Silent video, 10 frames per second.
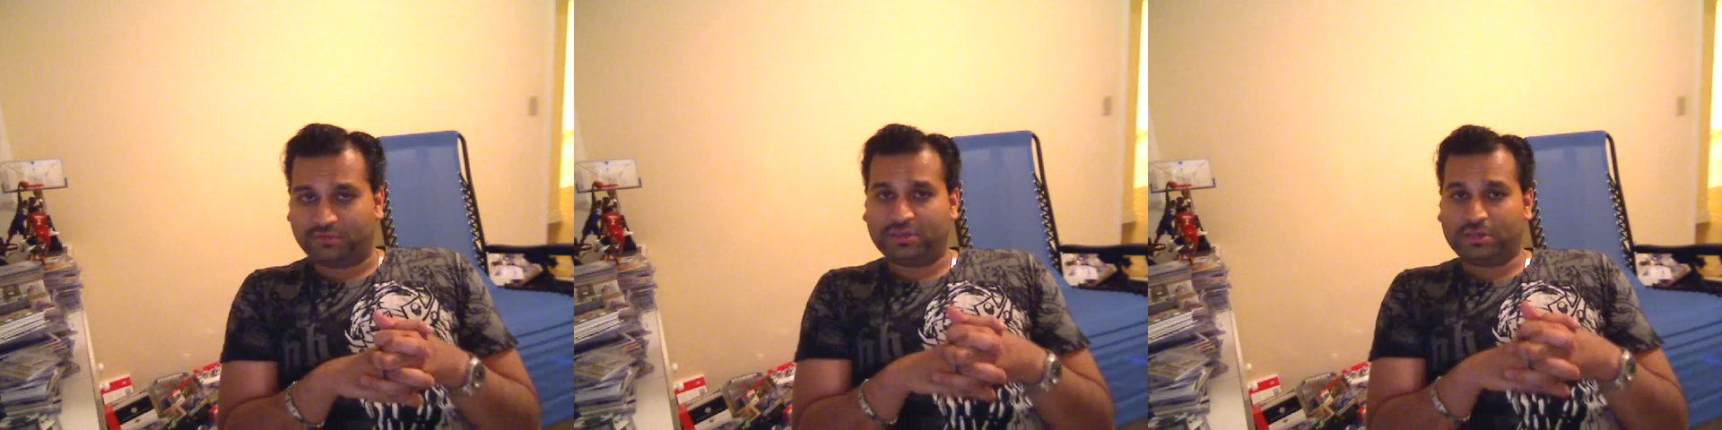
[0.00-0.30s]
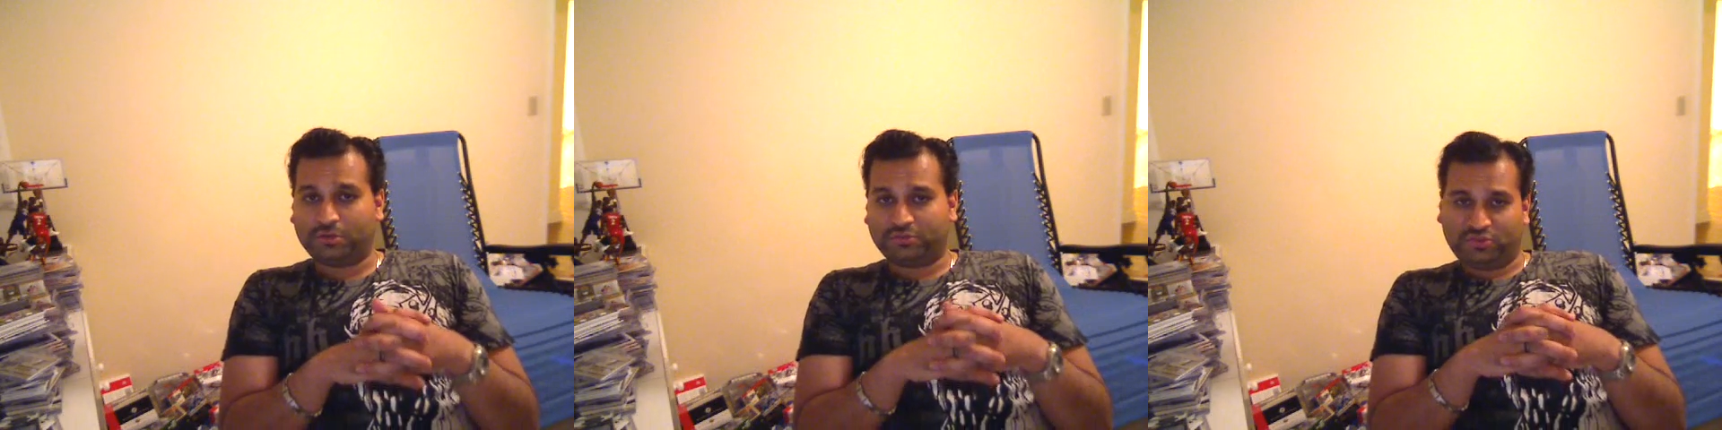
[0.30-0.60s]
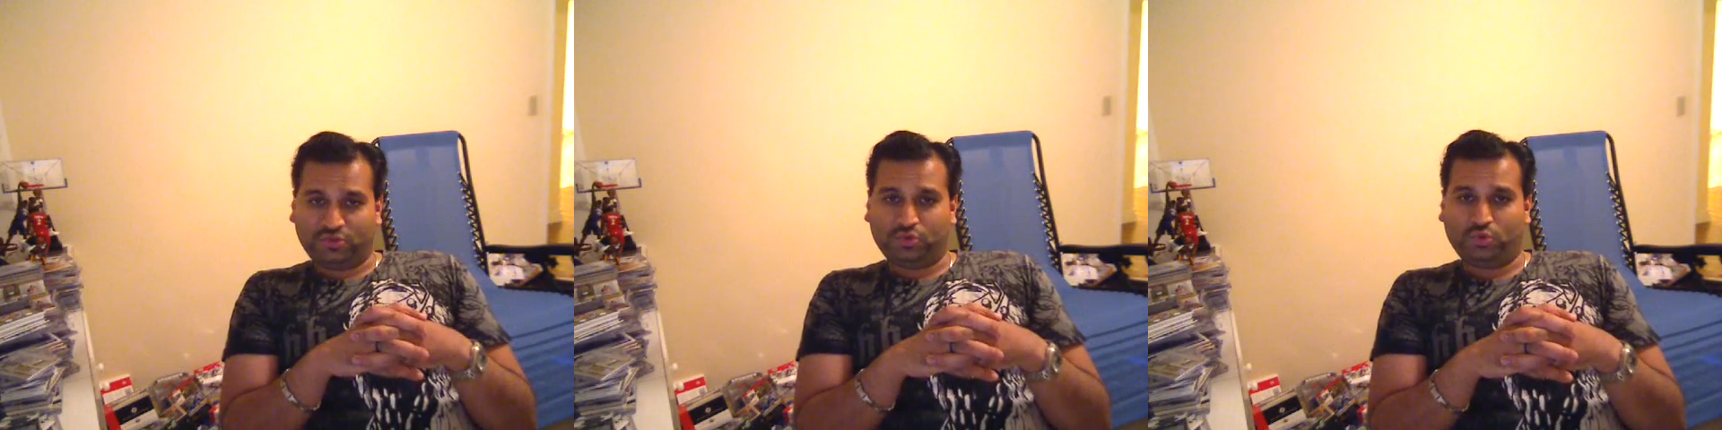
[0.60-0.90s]
video
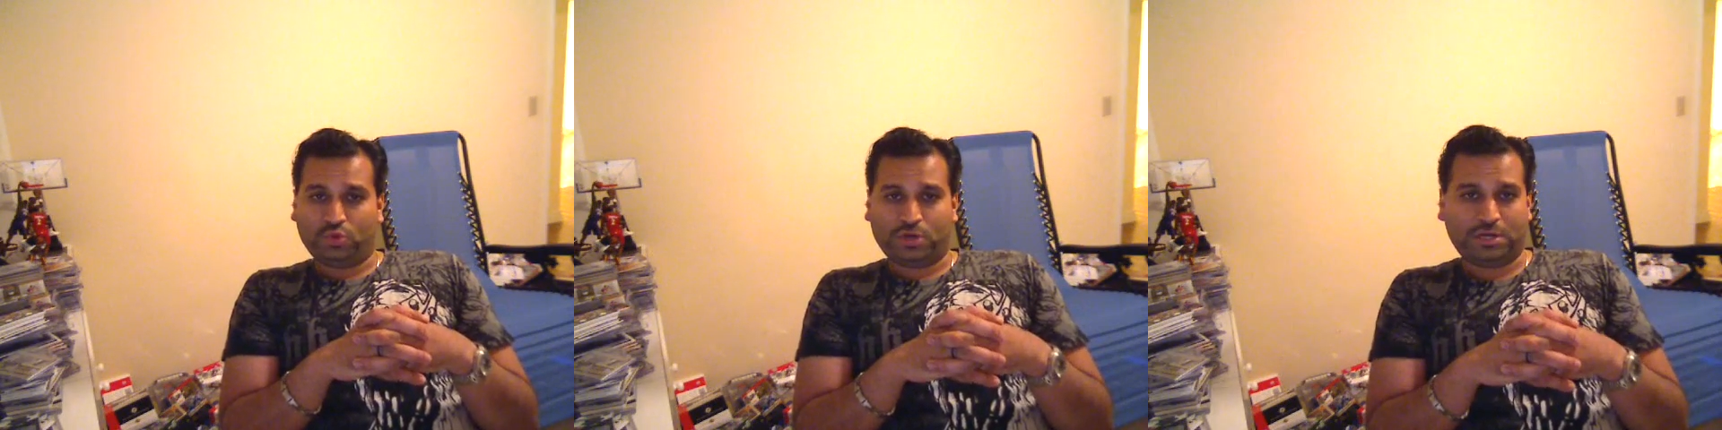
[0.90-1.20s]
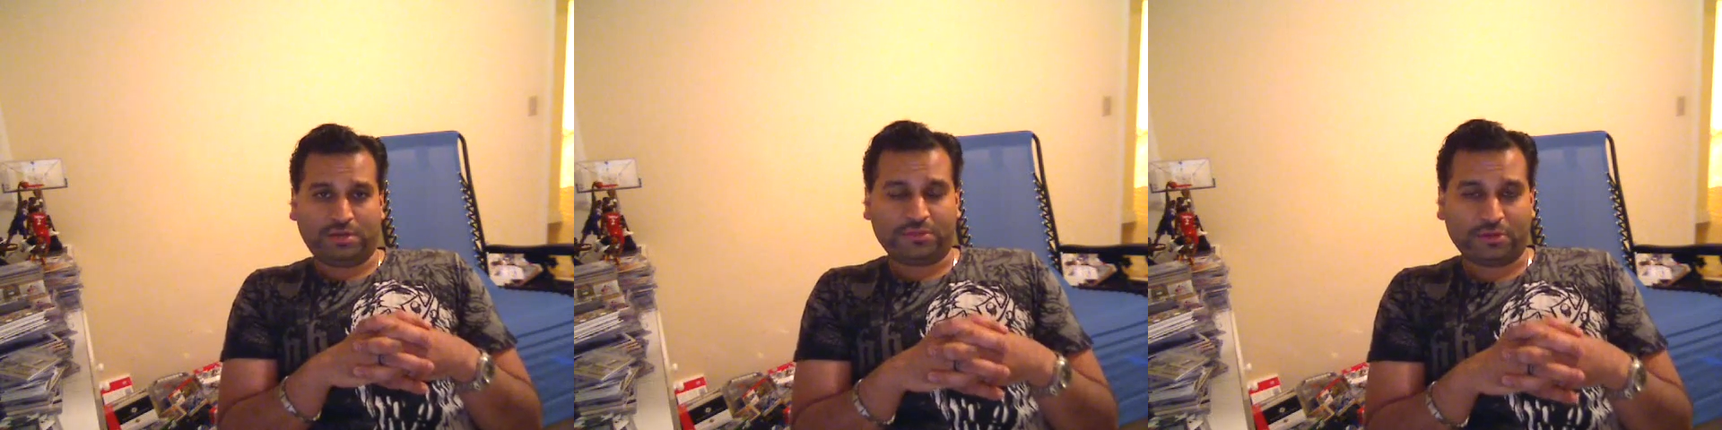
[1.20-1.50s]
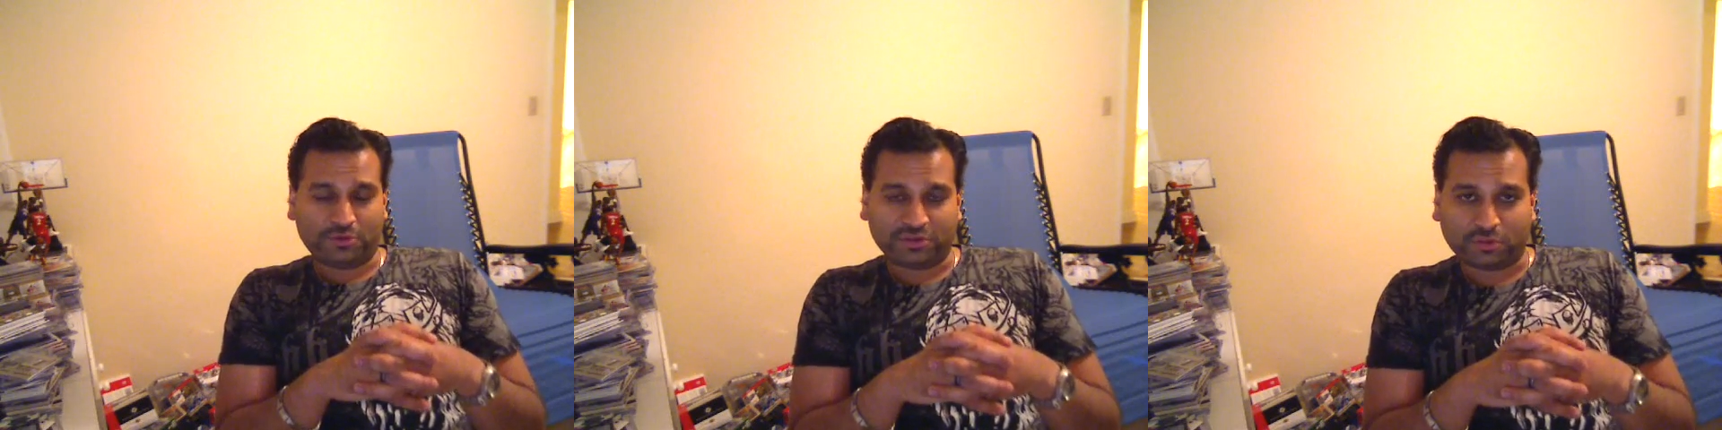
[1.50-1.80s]
to uh,
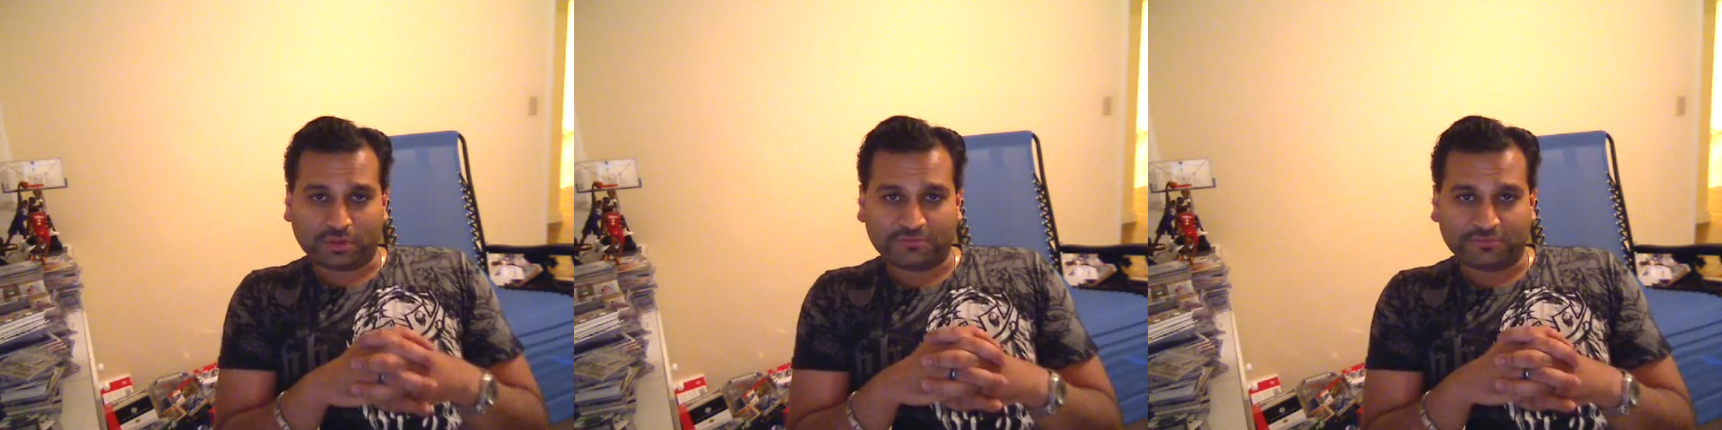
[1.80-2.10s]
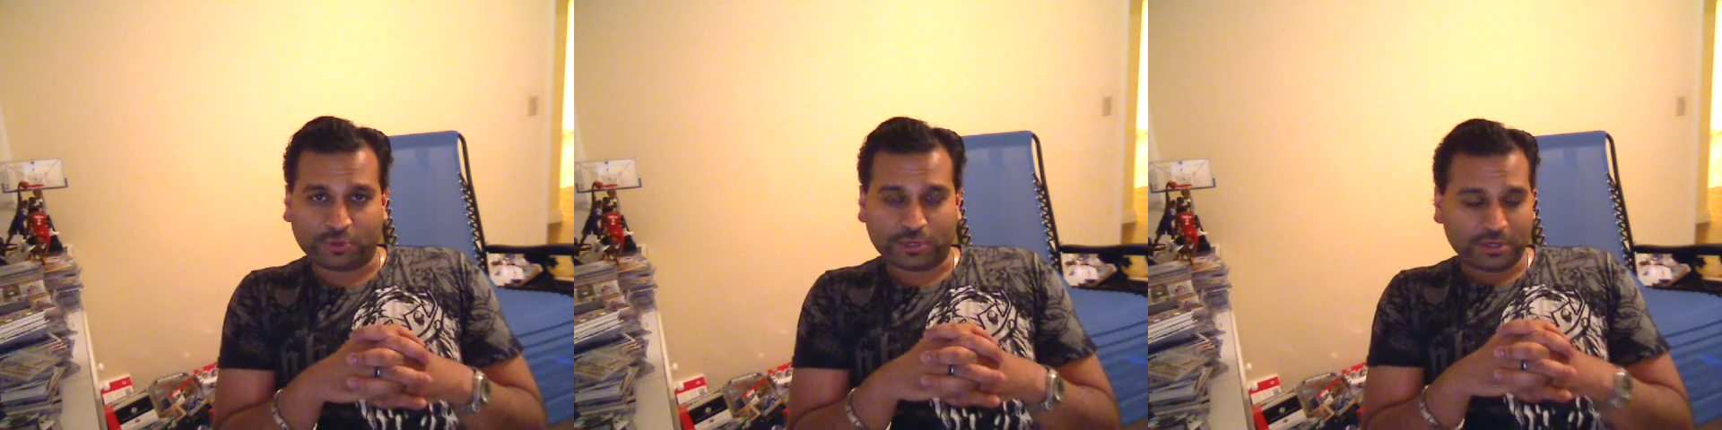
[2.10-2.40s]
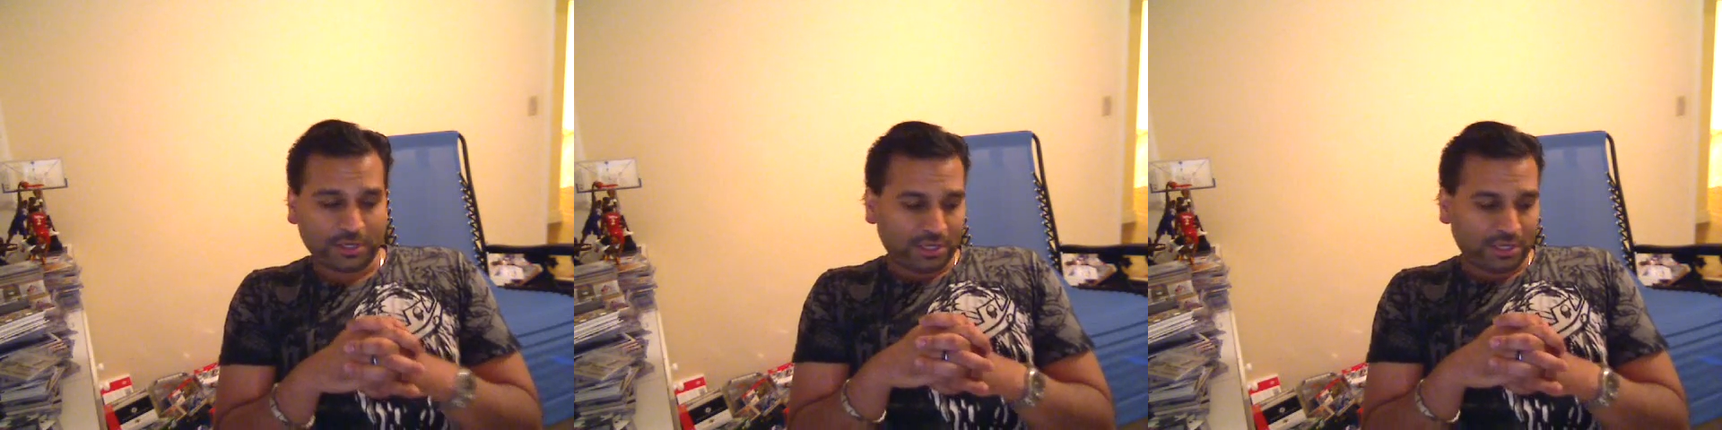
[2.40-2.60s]
Thundering twenty-four.